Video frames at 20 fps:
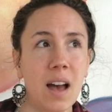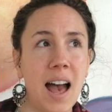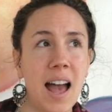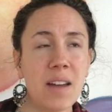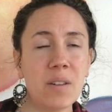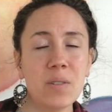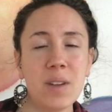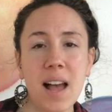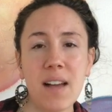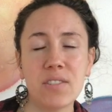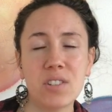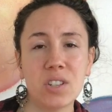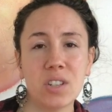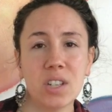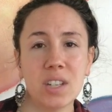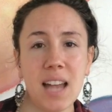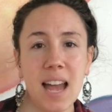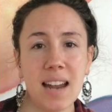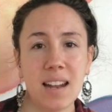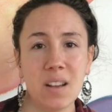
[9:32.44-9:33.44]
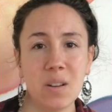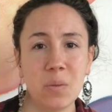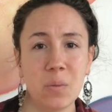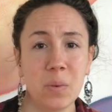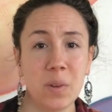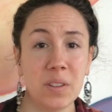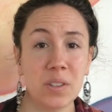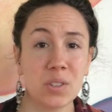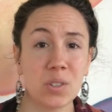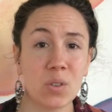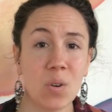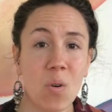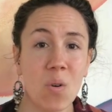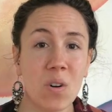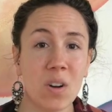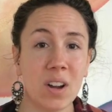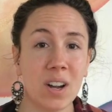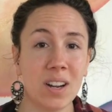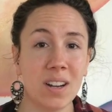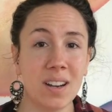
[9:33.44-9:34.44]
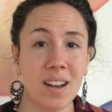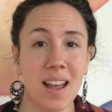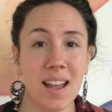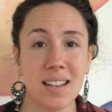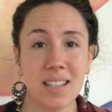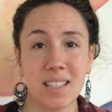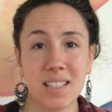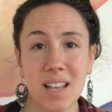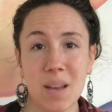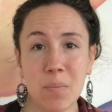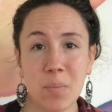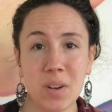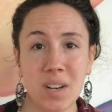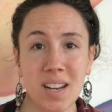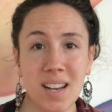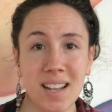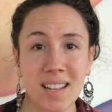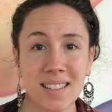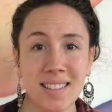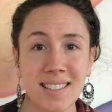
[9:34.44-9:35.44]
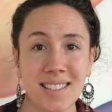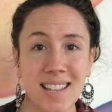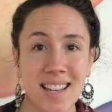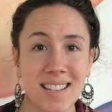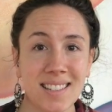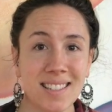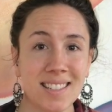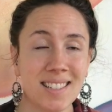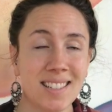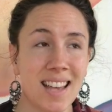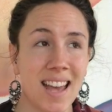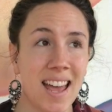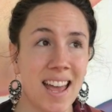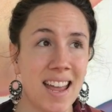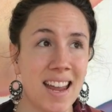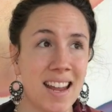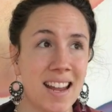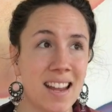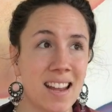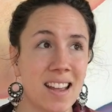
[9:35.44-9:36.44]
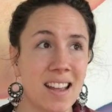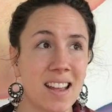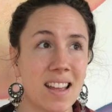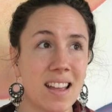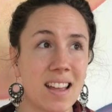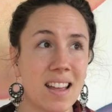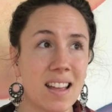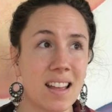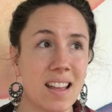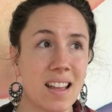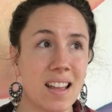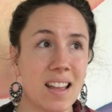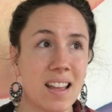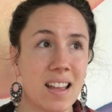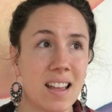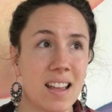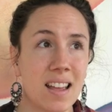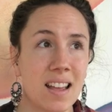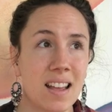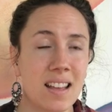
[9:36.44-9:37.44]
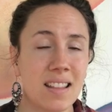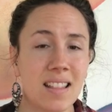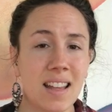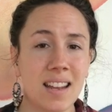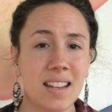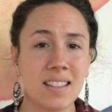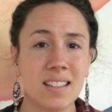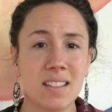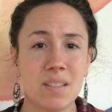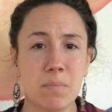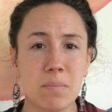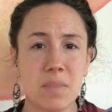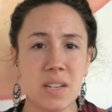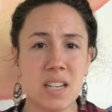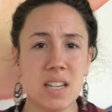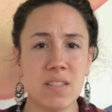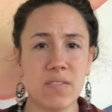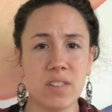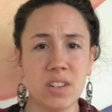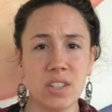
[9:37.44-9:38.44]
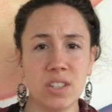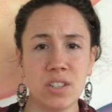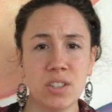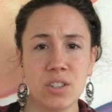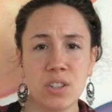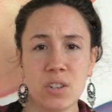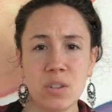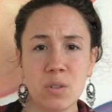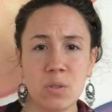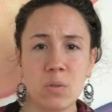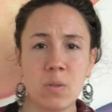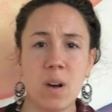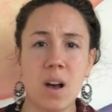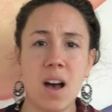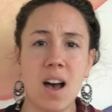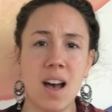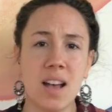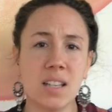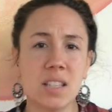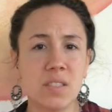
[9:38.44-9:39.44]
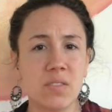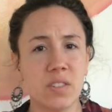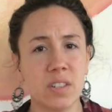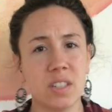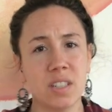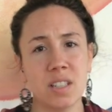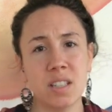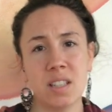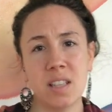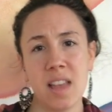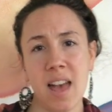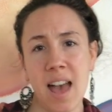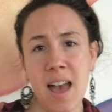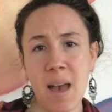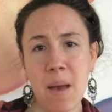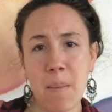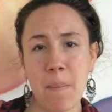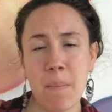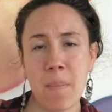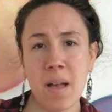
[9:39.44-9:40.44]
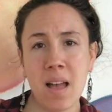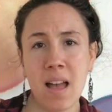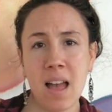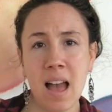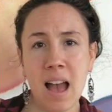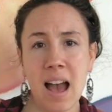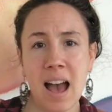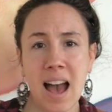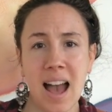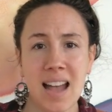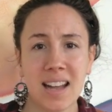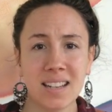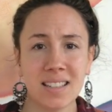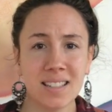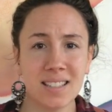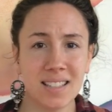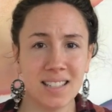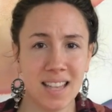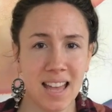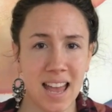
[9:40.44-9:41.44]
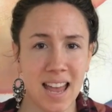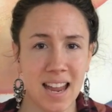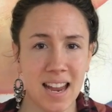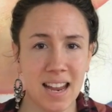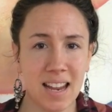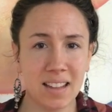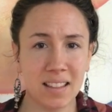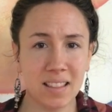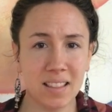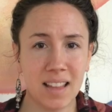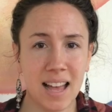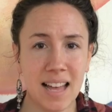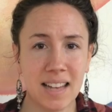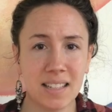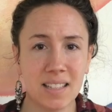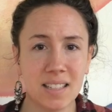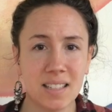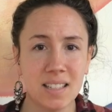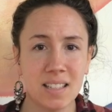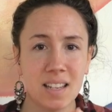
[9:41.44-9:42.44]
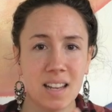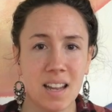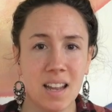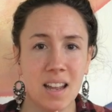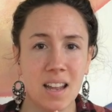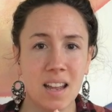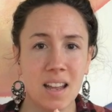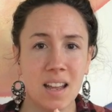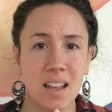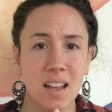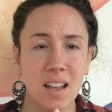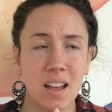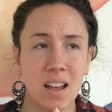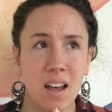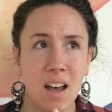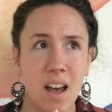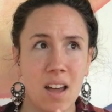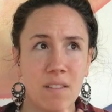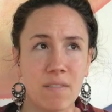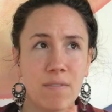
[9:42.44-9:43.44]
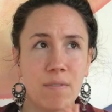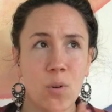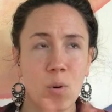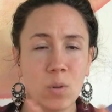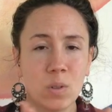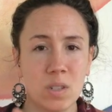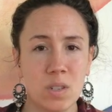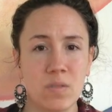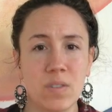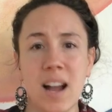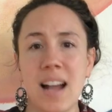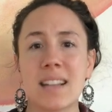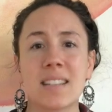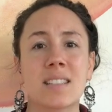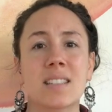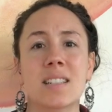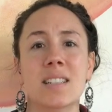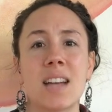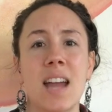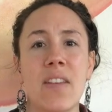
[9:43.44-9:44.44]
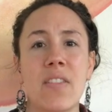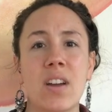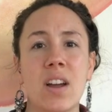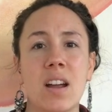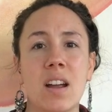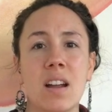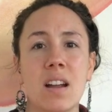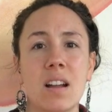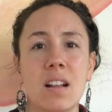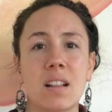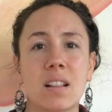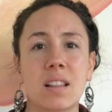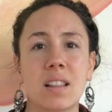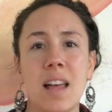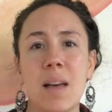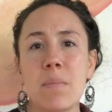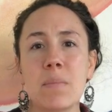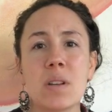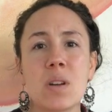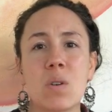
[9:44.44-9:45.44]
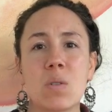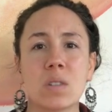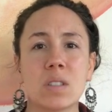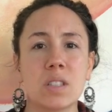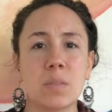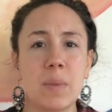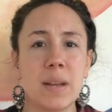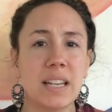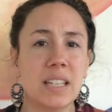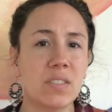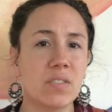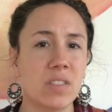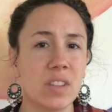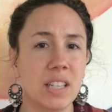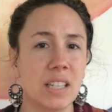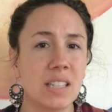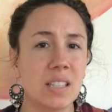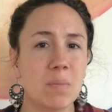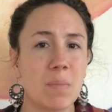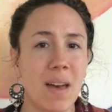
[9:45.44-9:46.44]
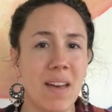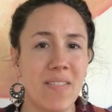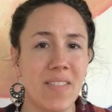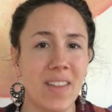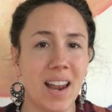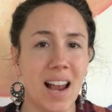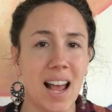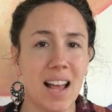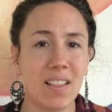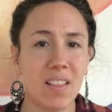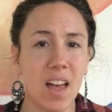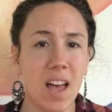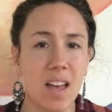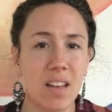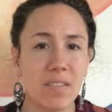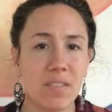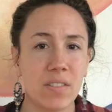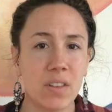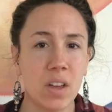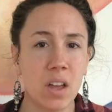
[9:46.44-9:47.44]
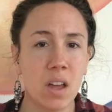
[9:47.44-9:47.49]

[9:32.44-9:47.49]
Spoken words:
I don't have to look at it with scorn and separateness and say that it's me versus you, us versus them. I can say, let's unfold and rise together. Let me hold space for these men that I love.